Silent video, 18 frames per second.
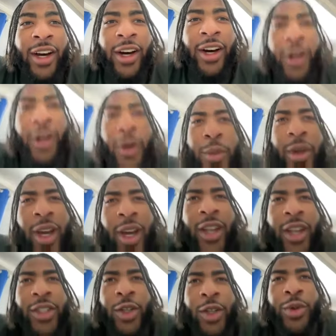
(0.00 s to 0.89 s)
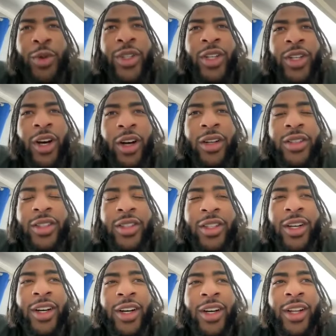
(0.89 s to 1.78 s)
Um, yeah, so we talked.
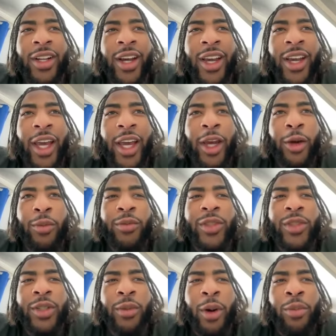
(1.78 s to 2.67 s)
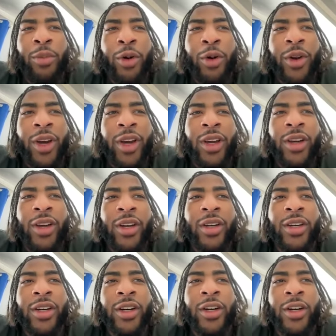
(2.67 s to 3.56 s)
Uh, they came to my pro day,
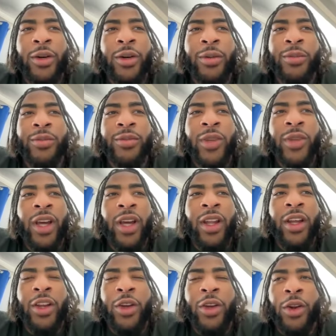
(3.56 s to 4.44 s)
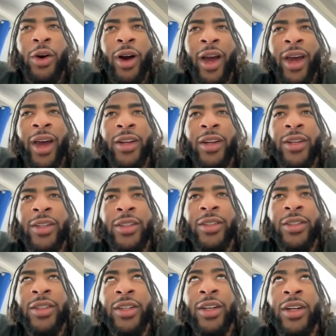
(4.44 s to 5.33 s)
um, and then you know I had a
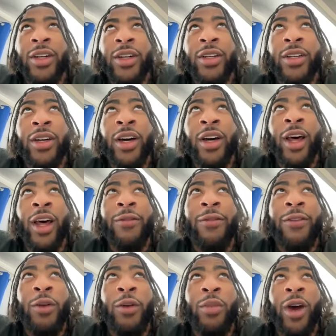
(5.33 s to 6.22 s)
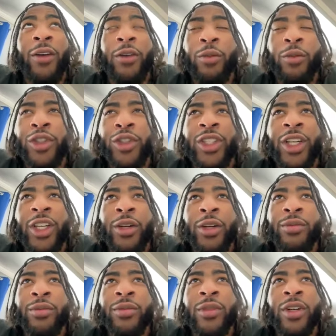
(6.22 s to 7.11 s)
a, a lot of feedback from the
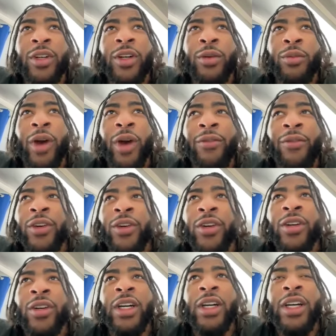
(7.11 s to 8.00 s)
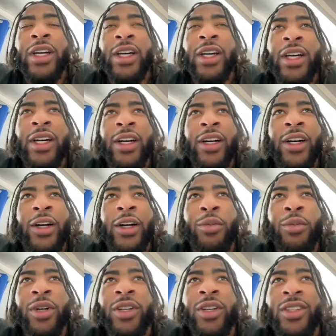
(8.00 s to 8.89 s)
GM um, after. Uh,
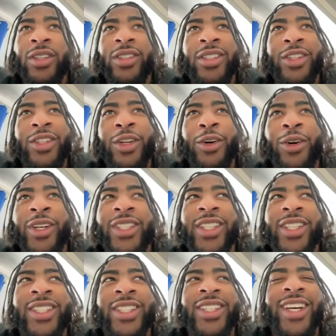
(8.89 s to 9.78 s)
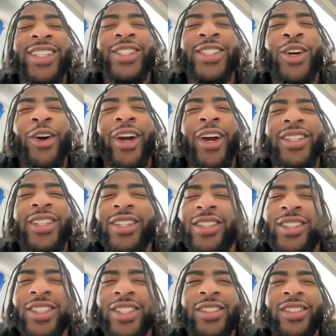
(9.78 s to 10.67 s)
but you know it's, it's, it's
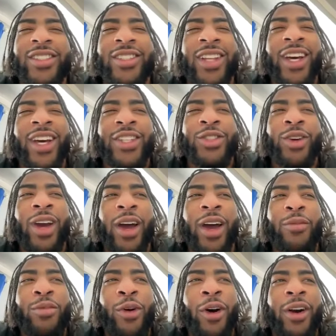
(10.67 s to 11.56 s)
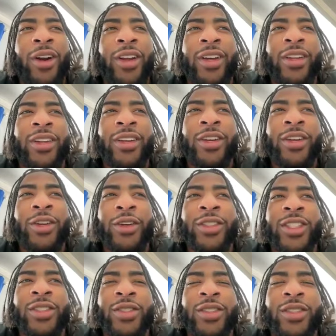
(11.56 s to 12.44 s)
crazy just that draft part, and you know
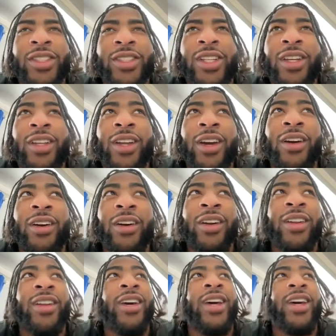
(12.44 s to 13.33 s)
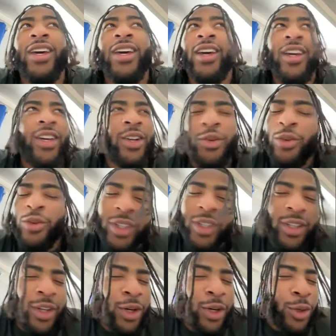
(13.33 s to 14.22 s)
just sitting there and you don't
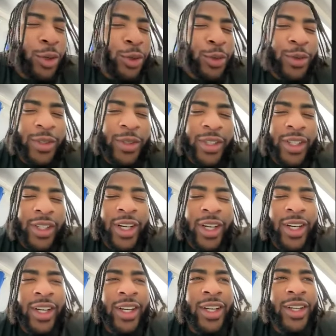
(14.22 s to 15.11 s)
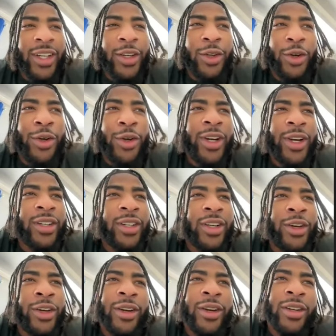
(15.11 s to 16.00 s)
really know. Uh, you know you hear
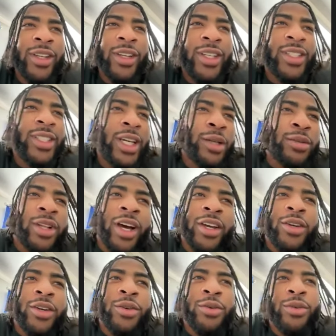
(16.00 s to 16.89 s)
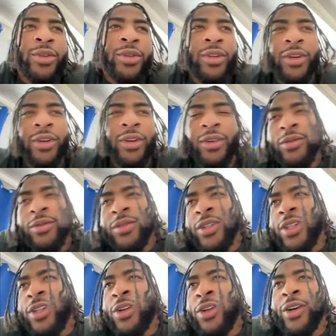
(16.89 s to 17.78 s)
you hear these teams like you, you know,
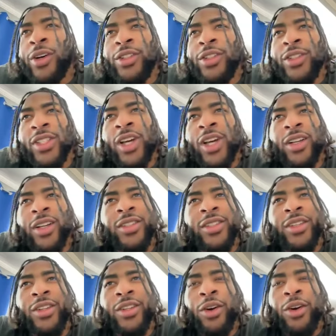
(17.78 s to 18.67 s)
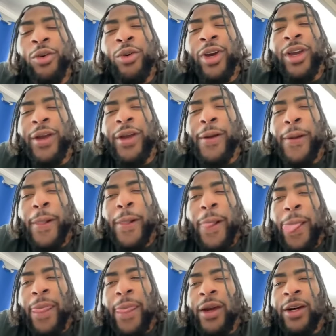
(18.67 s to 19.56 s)
you know, and you just kind of sit there and wait.
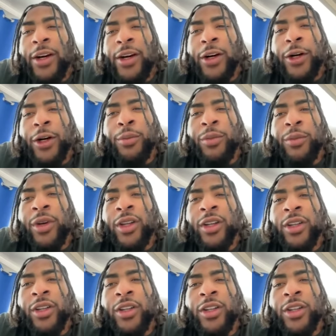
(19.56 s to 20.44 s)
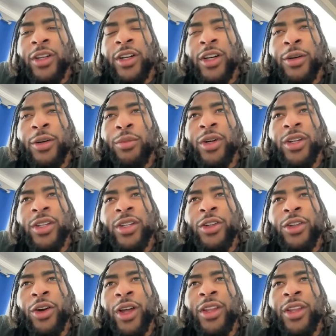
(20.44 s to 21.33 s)
Um, and uh, but
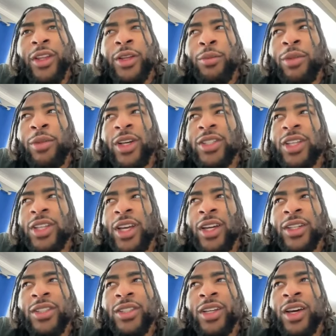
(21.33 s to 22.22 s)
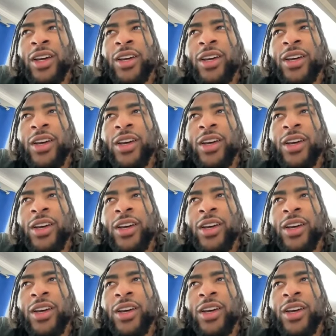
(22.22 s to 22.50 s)
you know I think the best thing is that